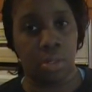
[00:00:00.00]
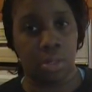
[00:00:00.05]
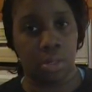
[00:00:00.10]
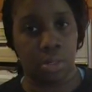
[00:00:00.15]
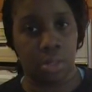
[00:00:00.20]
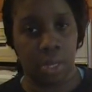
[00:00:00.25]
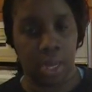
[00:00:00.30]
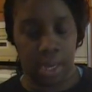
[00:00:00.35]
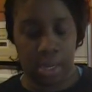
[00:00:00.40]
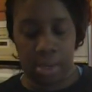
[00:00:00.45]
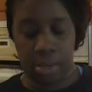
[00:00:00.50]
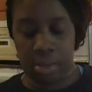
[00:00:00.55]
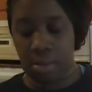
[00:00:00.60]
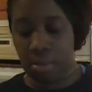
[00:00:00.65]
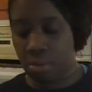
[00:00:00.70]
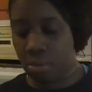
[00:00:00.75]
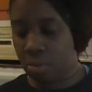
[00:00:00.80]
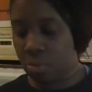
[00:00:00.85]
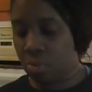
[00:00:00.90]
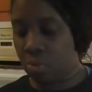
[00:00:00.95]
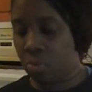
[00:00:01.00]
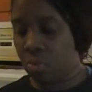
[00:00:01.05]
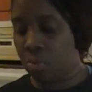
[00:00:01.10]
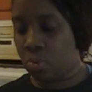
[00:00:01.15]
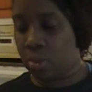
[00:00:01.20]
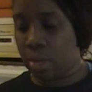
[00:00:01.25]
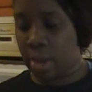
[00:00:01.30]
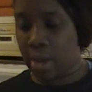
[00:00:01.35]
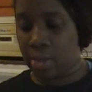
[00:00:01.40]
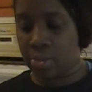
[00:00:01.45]
lady
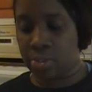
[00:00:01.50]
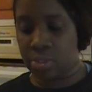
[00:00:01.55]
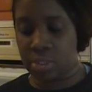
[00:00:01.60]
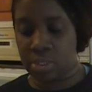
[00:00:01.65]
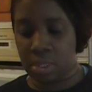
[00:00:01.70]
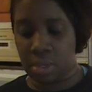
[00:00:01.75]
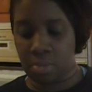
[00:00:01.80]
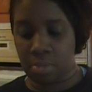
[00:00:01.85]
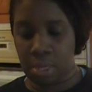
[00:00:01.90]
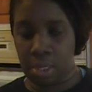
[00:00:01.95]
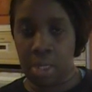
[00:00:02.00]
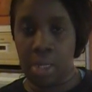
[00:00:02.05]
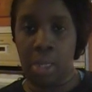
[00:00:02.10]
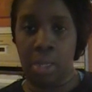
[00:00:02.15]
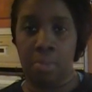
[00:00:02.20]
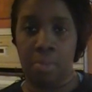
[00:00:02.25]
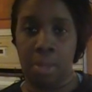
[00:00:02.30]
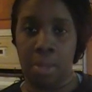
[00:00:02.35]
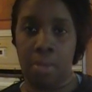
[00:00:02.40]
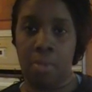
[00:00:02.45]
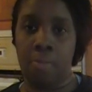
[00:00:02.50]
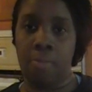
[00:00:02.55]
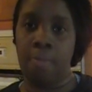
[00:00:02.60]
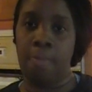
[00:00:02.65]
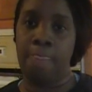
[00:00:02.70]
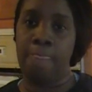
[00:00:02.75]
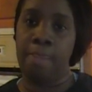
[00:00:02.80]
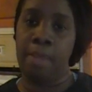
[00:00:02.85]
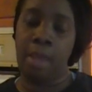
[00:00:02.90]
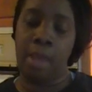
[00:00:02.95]
who actually sent me an email,
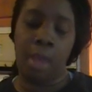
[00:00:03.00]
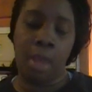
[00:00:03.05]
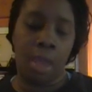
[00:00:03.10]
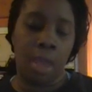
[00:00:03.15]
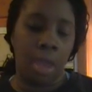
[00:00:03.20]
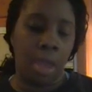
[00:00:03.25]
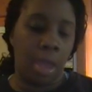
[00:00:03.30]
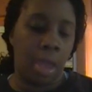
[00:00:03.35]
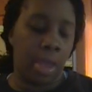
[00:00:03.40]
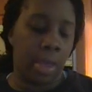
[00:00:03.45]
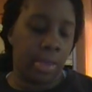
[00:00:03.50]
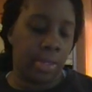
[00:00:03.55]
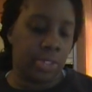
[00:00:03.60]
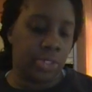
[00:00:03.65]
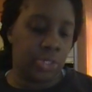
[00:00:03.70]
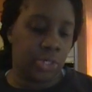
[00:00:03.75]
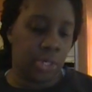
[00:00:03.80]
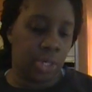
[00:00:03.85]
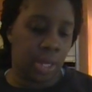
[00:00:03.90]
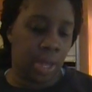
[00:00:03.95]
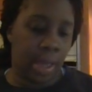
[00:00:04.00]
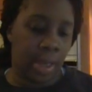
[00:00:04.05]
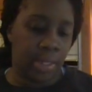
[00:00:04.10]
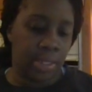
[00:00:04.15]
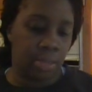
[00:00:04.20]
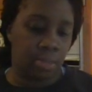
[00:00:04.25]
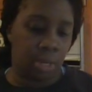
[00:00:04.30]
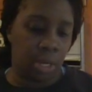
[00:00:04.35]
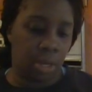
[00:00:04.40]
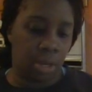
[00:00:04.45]
and she
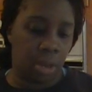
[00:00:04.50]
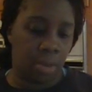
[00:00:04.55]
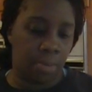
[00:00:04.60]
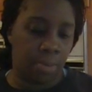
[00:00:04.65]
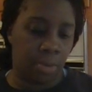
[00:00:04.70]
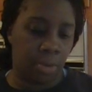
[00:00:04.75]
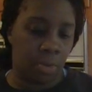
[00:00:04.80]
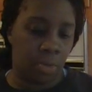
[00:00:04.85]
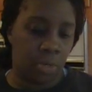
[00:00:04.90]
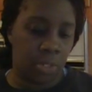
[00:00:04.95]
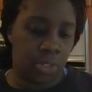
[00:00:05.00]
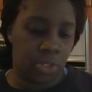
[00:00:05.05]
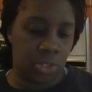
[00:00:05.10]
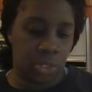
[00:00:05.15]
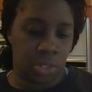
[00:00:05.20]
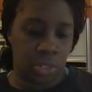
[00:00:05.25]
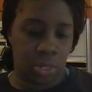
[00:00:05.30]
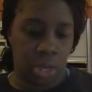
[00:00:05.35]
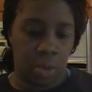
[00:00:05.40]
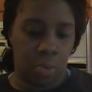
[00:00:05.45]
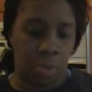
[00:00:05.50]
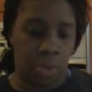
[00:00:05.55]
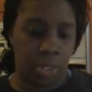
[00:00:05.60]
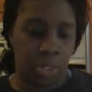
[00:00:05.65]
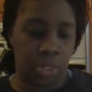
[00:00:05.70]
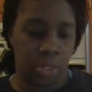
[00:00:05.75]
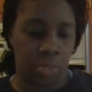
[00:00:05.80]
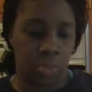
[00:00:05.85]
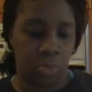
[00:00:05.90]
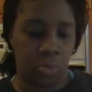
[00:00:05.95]
asked me a couple of questions, so I
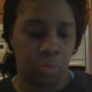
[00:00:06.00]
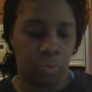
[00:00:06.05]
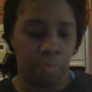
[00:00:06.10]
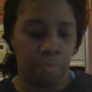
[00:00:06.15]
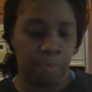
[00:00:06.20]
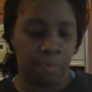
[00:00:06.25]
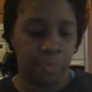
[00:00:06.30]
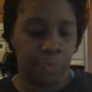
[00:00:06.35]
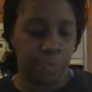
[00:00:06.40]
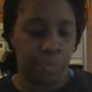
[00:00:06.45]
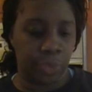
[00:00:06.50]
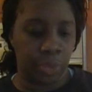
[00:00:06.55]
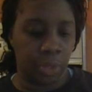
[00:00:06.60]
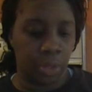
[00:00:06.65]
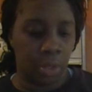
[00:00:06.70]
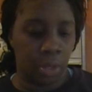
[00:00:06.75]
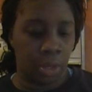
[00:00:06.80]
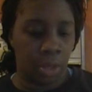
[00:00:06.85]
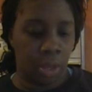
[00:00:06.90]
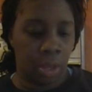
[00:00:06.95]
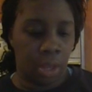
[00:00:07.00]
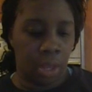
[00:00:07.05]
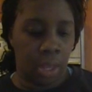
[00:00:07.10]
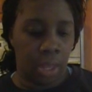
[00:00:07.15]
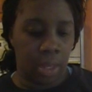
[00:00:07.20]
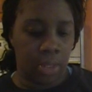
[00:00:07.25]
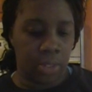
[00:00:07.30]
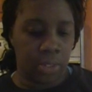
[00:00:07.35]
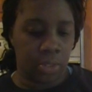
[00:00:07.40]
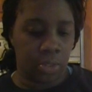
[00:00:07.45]
want to
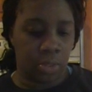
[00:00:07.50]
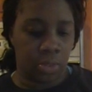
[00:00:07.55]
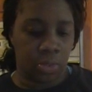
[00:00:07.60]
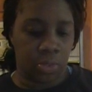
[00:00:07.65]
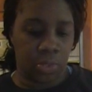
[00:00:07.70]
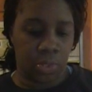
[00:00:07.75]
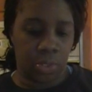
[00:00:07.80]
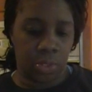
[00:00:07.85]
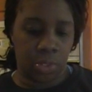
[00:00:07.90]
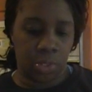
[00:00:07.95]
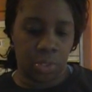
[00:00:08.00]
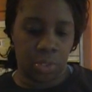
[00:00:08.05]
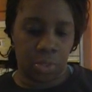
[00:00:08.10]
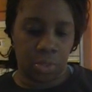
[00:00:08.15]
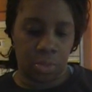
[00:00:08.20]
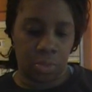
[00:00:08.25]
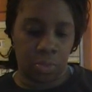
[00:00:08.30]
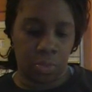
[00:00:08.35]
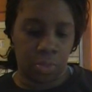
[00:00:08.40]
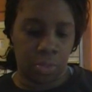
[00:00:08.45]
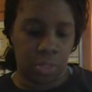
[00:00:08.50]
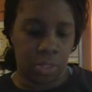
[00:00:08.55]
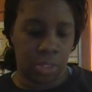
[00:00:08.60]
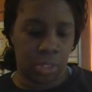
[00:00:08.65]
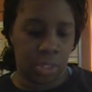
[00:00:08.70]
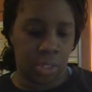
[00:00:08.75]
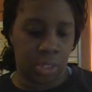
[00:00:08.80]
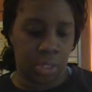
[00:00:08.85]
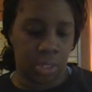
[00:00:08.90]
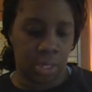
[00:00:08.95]
answer those too.
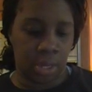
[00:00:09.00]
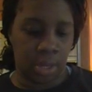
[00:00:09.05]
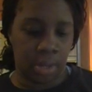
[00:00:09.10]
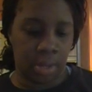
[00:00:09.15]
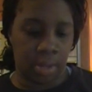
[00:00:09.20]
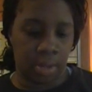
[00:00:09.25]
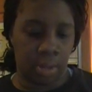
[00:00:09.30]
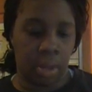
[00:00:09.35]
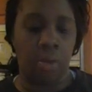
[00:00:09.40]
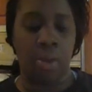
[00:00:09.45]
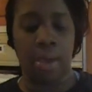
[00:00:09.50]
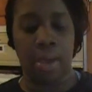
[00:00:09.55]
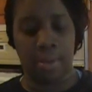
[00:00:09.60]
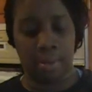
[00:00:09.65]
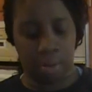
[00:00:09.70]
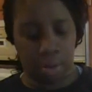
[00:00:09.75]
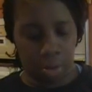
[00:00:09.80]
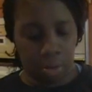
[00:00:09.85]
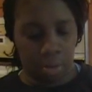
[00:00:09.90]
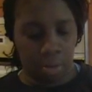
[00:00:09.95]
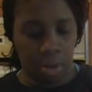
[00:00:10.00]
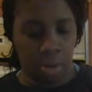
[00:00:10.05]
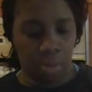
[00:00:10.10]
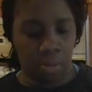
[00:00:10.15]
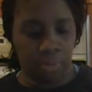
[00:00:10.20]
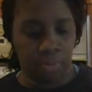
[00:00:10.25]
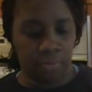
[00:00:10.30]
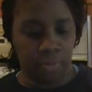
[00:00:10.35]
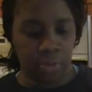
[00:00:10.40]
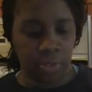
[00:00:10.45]
She said, okay,
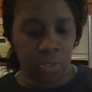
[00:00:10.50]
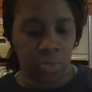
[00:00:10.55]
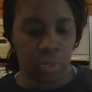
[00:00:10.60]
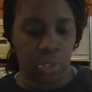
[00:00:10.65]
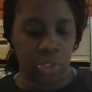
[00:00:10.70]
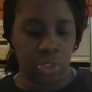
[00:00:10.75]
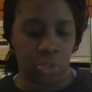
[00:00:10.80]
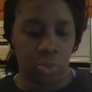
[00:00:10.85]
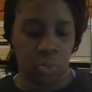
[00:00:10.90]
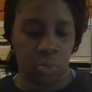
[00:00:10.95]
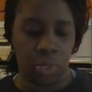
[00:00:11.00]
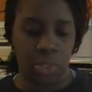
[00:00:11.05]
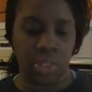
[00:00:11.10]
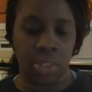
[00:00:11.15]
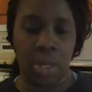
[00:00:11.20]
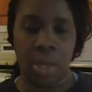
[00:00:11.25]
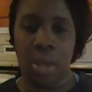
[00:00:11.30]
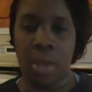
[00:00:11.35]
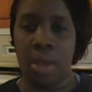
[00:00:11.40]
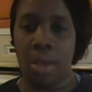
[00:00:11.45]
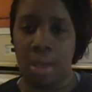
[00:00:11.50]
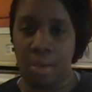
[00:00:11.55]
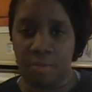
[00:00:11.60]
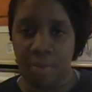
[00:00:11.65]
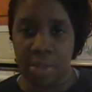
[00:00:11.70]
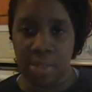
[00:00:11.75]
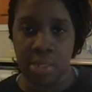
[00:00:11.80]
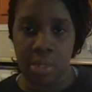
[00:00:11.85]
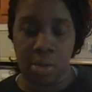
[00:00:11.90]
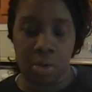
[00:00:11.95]
her first question was, if
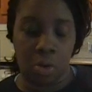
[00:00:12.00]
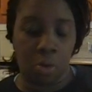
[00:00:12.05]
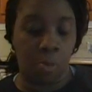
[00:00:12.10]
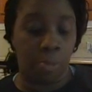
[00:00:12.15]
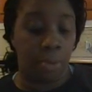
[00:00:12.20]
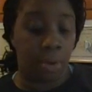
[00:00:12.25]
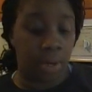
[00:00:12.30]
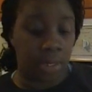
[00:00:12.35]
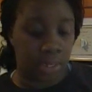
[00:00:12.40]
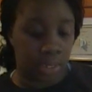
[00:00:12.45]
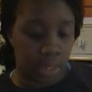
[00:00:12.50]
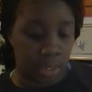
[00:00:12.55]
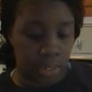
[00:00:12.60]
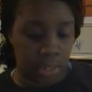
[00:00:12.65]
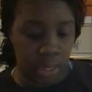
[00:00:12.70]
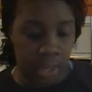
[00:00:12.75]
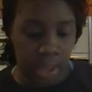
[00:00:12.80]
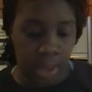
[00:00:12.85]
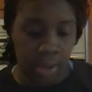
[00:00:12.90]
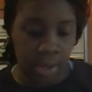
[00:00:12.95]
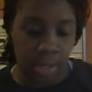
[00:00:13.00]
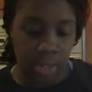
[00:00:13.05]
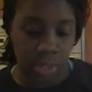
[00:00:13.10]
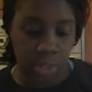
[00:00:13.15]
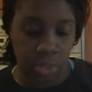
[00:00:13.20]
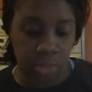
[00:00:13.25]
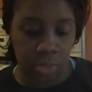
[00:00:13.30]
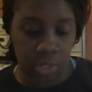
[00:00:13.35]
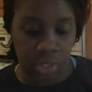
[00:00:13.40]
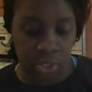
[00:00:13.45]
I did cold process, the
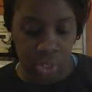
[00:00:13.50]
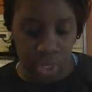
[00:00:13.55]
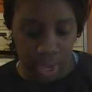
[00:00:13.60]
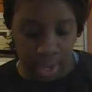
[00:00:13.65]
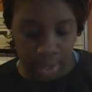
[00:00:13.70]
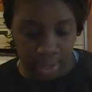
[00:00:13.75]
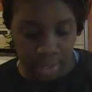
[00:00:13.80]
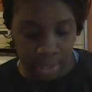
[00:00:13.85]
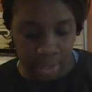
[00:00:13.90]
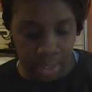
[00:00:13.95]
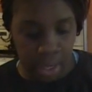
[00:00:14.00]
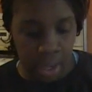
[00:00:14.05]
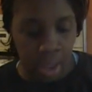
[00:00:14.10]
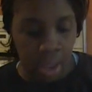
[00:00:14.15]
answer is yes,